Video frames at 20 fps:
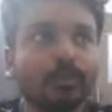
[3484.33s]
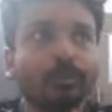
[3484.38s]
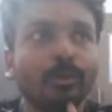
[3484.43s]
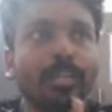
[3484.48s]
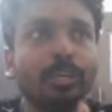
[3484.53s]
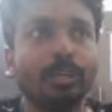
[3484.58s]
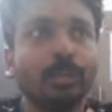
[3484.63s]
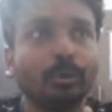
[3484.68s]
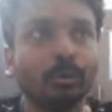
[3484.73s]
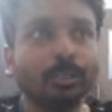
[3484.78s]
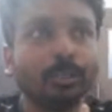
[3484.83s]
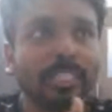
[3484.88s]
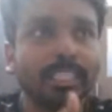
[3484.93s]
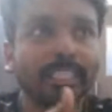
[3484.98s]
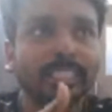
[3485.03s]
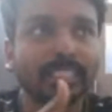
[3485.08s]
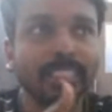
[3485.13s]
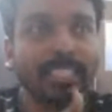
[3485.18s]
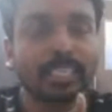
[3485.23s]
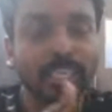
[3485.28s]
you look at
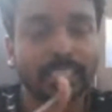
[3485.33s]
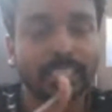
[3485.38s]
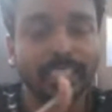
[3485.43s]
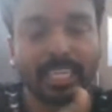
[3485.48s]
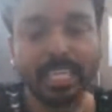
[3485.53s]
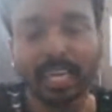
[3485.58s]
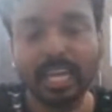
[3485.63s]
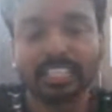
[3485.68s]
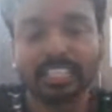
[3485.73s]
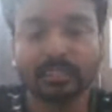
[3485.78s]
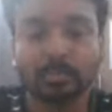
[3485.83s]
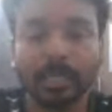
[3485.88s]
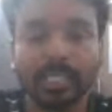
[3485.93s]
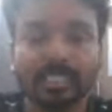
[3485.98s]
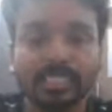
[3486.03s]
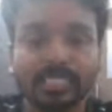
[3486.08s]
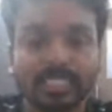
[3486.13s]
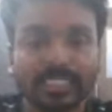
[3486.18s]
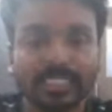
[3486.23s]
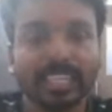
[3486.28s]
hostels, there are
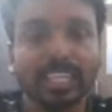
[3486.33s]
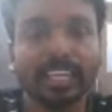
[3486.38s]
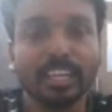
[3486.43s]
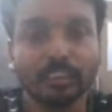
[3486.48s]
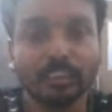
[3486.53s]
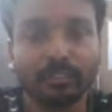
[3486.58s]
spaces